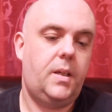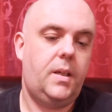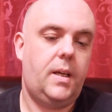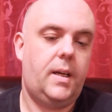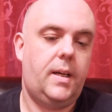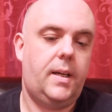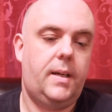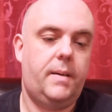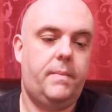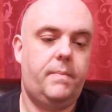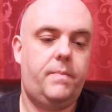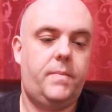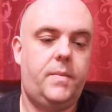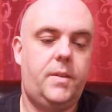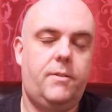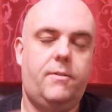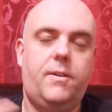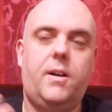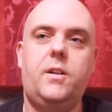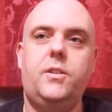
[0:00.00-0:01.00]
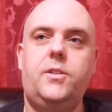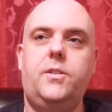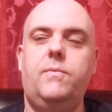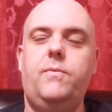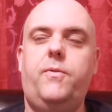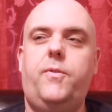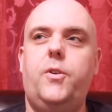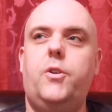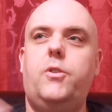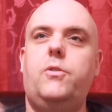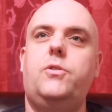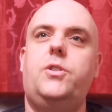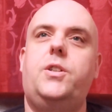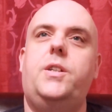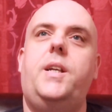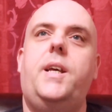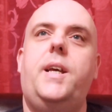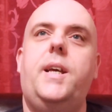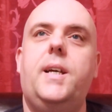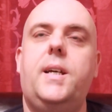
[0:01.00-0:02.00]
There are some flaws
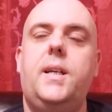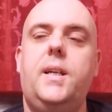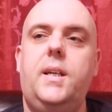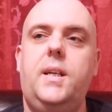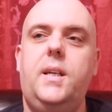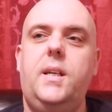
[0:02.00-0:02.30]
in here,